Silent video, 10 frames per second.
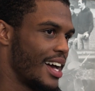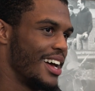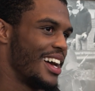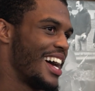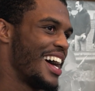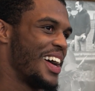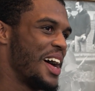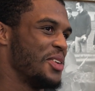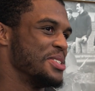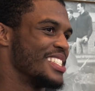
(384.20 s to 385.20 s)
I, I,
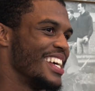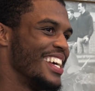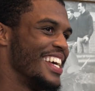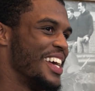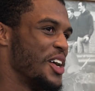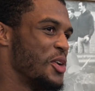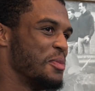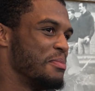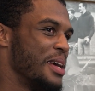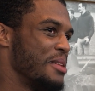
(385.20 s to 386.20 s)
I would say it
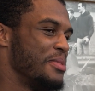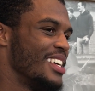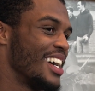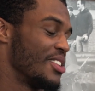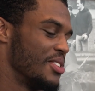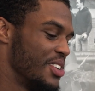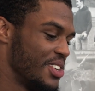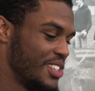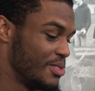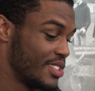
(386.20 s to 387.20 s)
helped maybe I don't
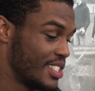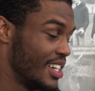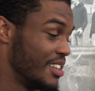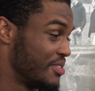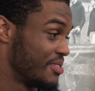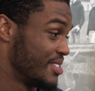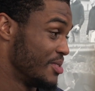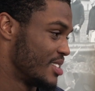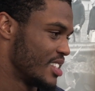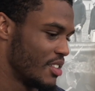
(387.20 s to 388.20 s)
know it was tough it
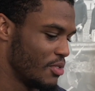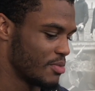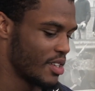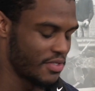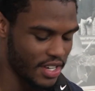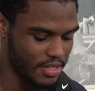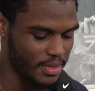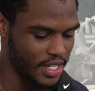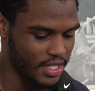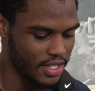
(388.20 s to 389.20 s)
was tough it was my
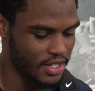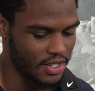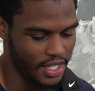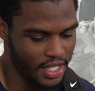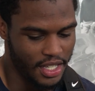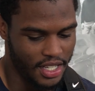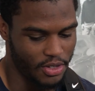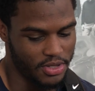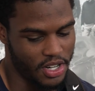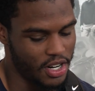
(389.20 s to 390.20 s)
freshman year so
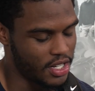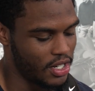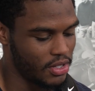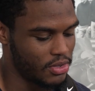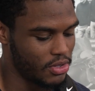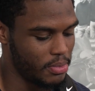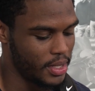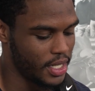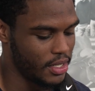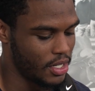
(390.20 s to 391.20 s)
it was hard to go through
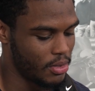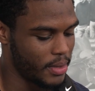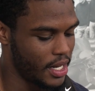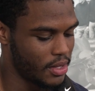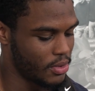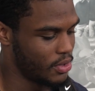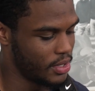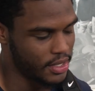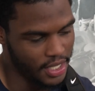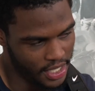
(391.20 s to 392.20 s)
but you know we made it through
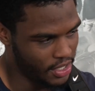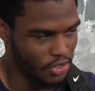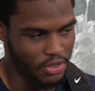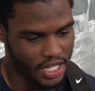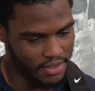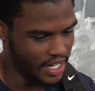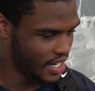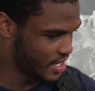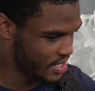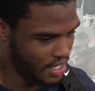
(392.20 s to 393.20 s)
and new wave of
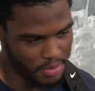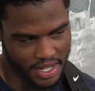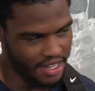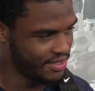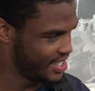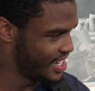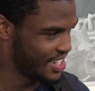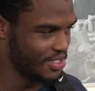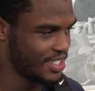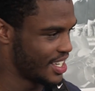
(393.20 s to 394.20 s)
guys come in every year
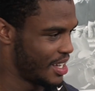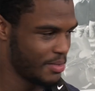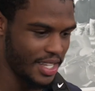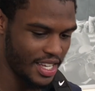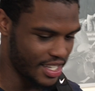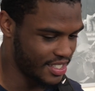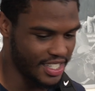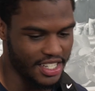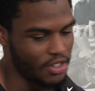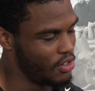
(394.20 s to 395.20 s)
and do the same thing and,
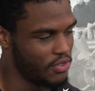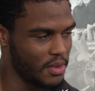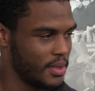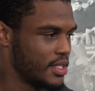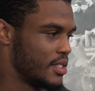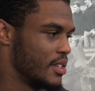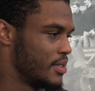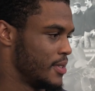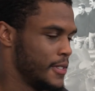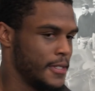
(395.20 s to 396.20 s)
and grow from it so
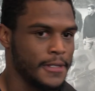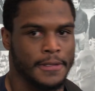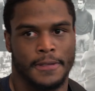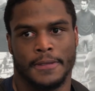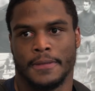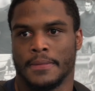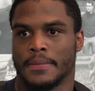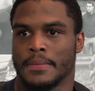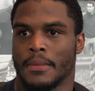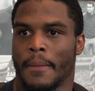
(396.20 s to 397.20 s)
Josh,
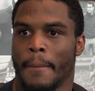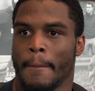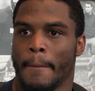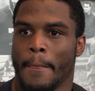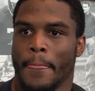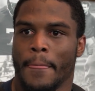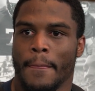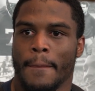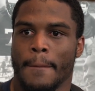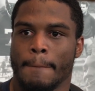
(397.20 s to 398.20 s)
defensively, schematically, I
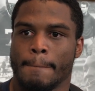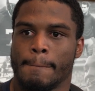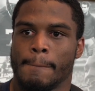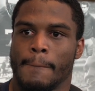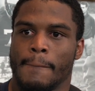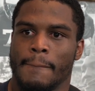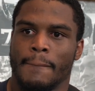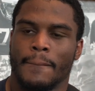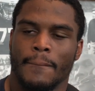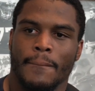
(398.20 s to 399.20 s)
know Don changes
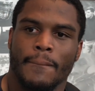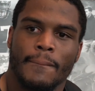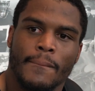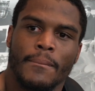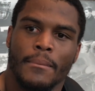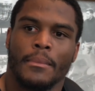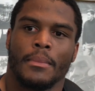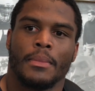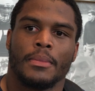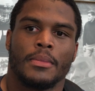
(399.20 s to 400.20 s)
some things up every year.
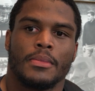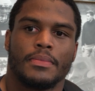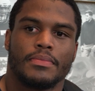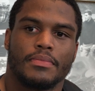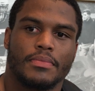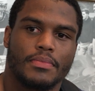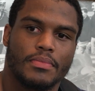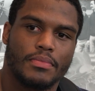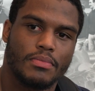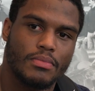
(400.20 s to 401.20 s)
Has he changed
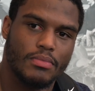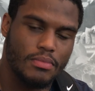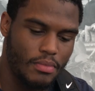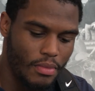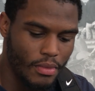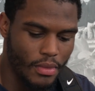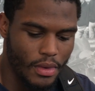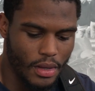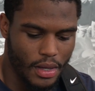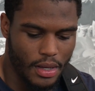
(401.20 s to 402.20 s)
more up this offseason
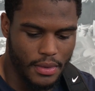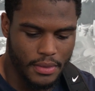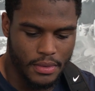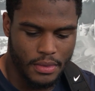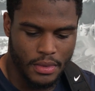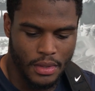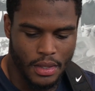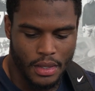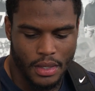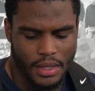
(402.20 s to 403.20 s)
maybe compared to previous
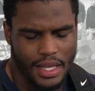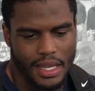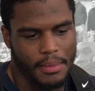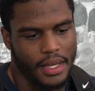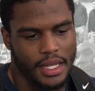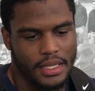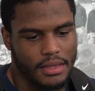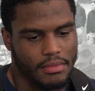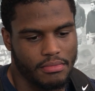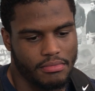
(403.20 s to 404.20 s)
years? Yeah, I mean, he
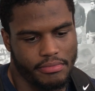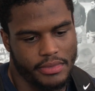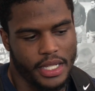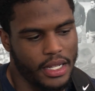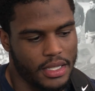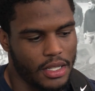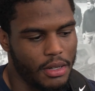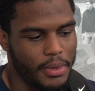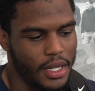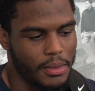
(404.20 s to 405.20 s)
changed a
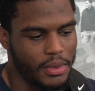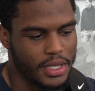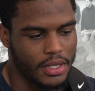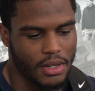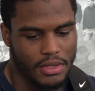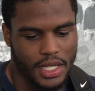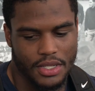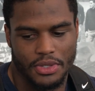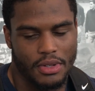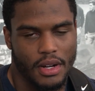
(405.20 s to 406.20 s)
little bit up, but we still going to stay
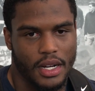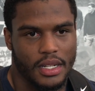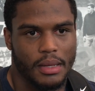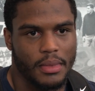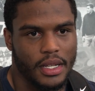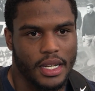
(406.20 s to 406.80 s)
true to our identity.